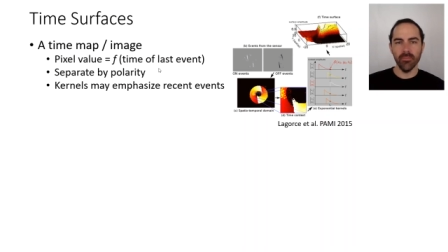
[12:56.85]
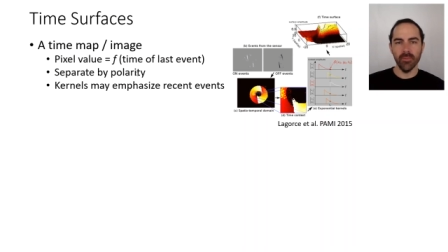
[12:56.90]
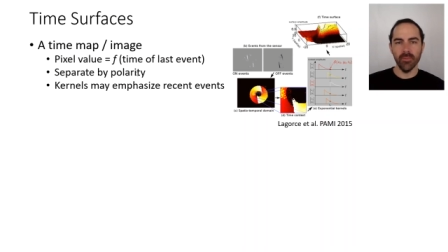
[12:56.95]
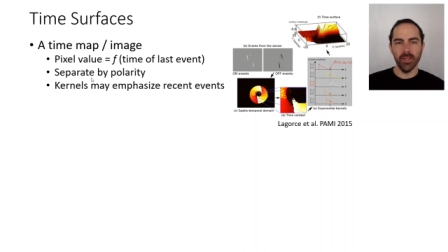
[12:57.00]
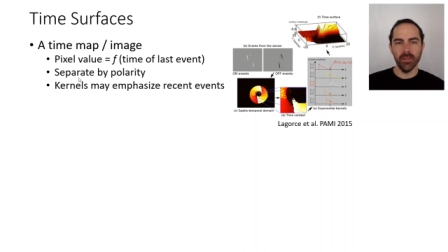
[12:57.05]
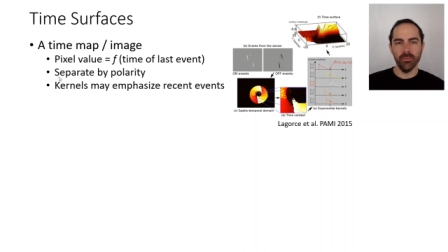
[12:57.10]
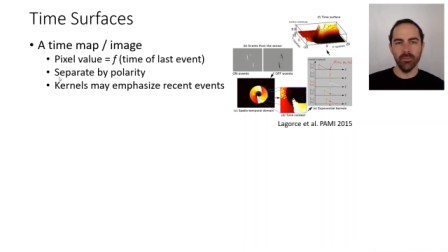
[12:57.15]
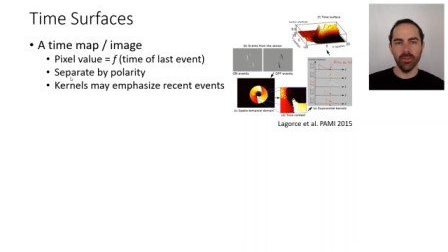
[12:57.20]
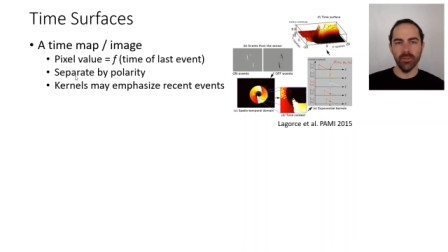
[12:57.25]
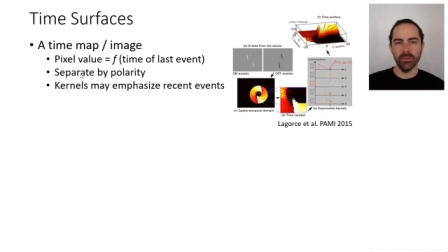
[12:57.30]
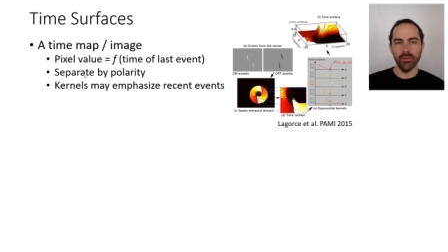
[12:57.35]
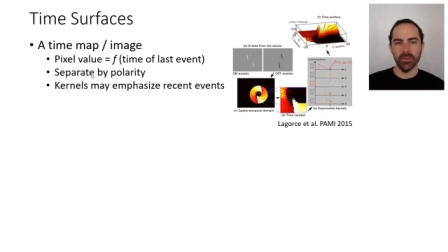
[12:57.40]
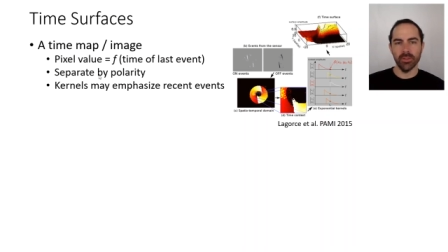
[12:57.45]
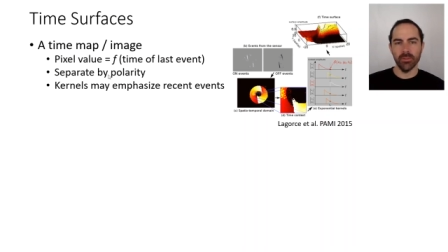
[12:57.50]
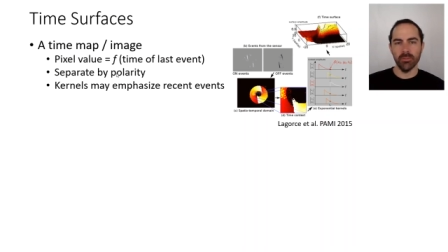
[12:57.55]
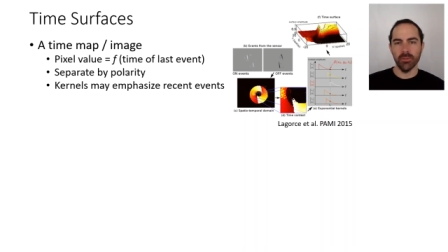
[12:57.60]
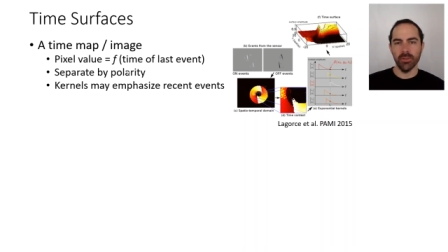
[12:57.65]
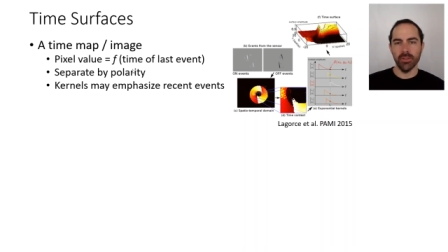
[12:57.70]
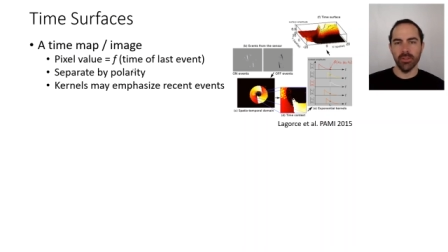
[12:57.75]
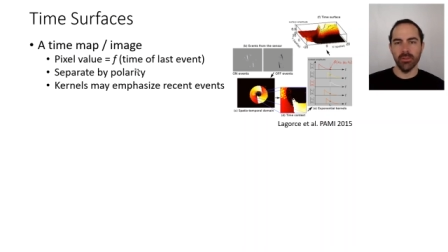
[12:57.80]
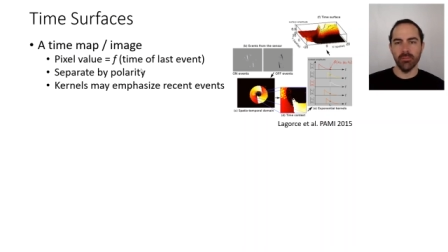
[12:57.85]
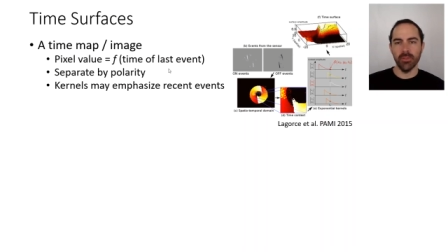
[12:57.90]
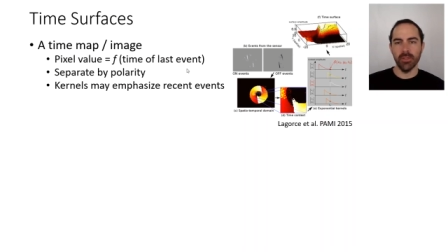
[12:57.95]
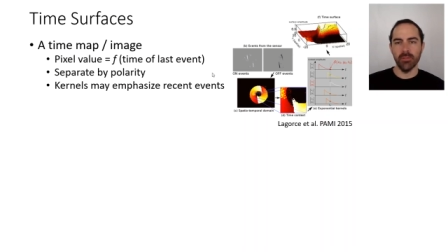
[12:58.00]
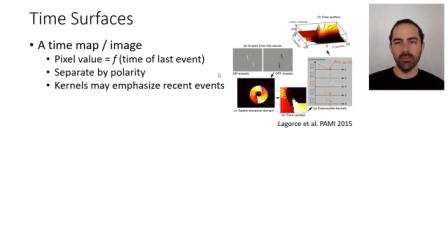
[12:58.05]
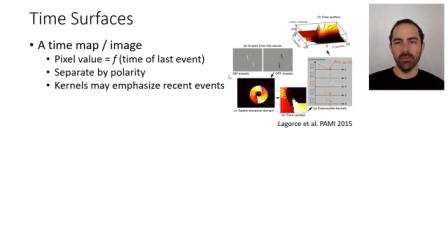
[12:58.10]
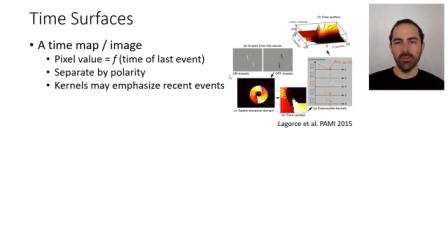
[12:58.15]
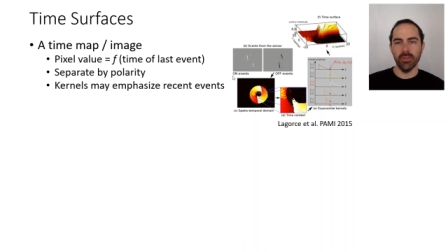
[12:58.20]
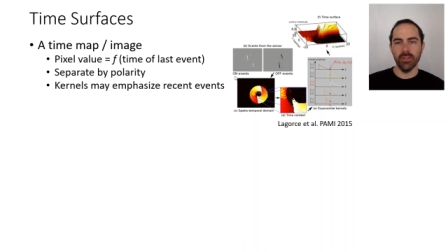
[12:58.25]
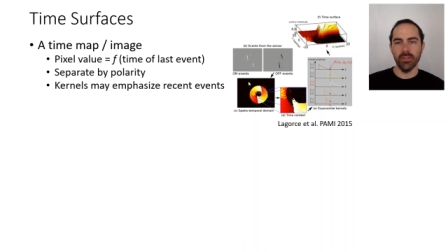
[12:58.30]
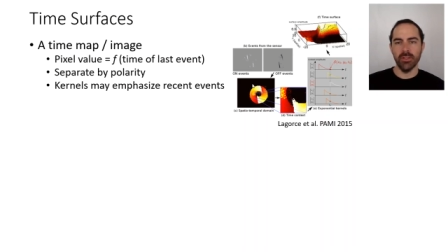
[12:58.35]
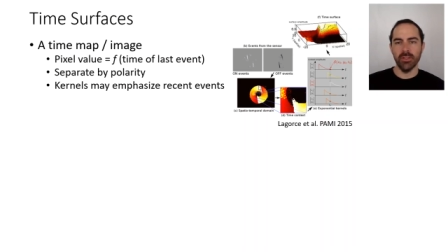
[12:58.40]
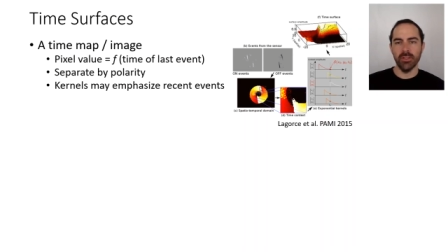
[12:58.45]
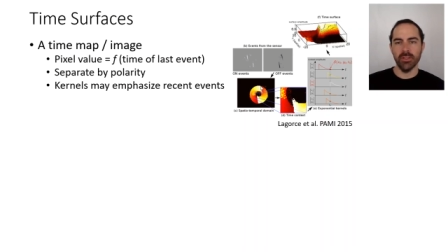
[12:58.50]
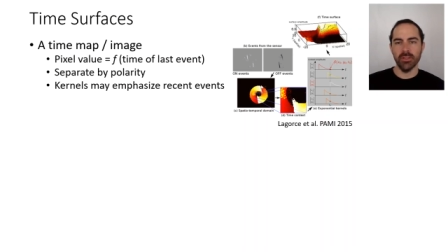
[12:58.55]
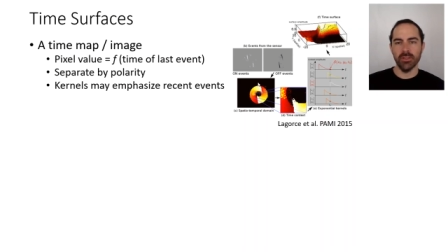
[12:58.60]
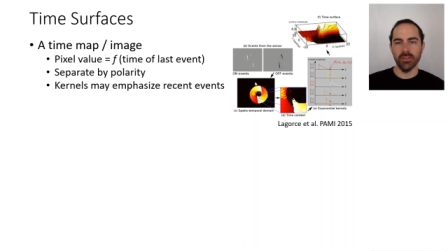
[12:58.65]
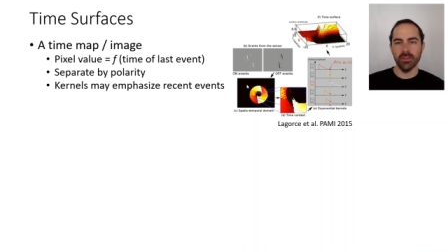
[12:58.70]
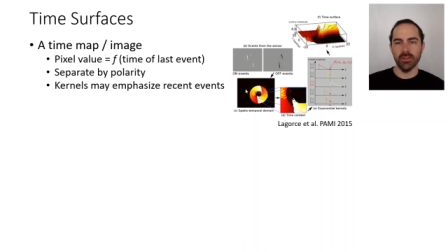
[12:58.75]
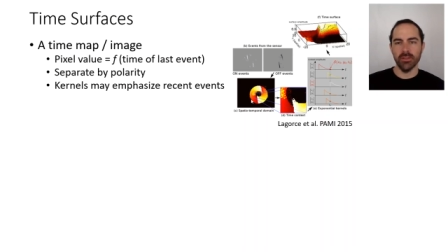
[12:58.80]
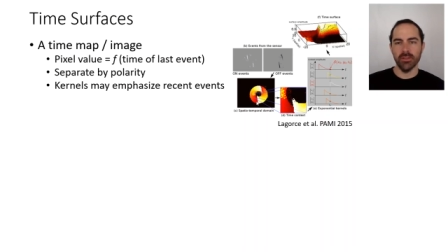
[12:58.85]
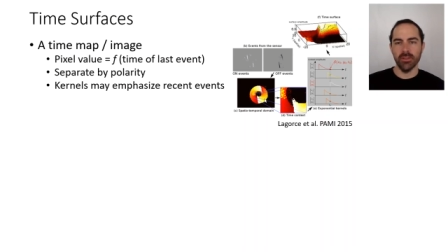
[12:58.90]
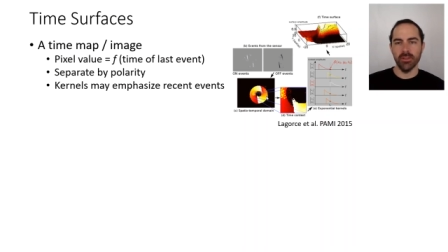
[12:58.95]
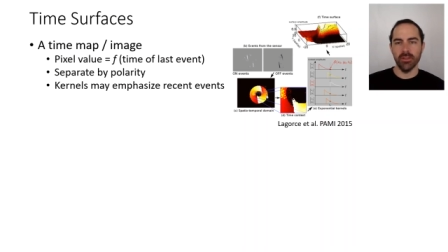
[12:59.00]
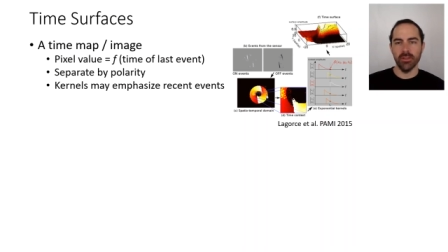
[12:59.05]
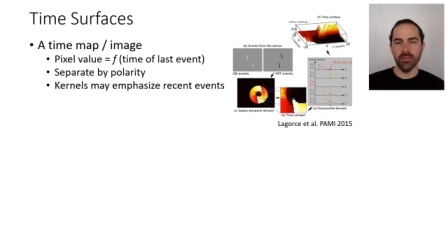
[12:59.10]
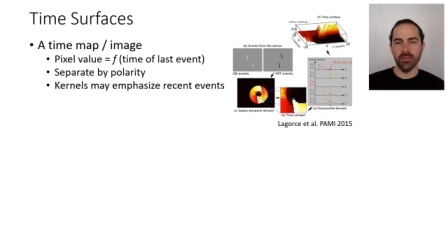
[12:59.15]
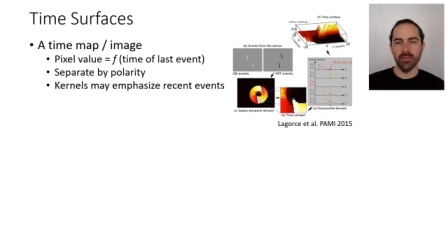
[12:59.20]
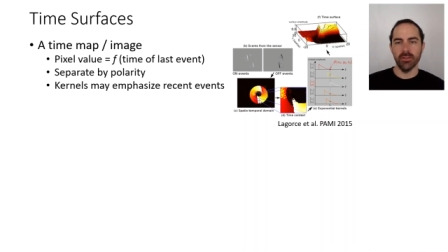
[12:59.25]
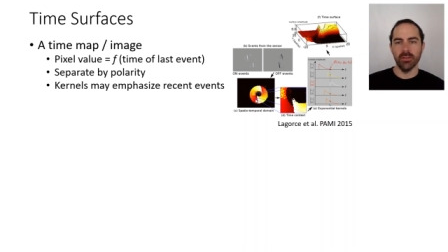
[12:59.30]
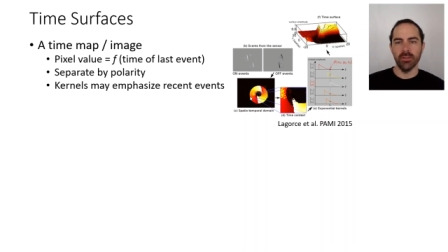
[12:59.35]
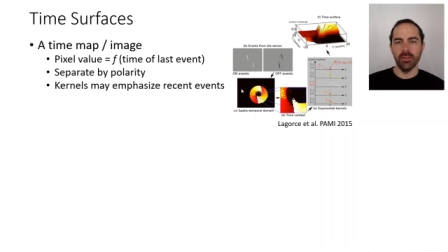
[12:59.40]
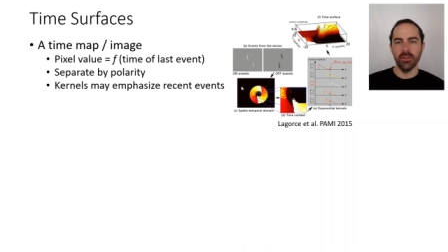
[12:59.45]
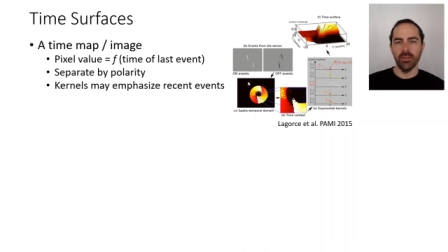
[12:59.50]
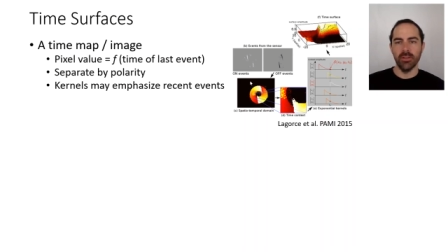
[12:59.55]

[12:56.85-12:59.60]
And we could separate them by polarity as it's here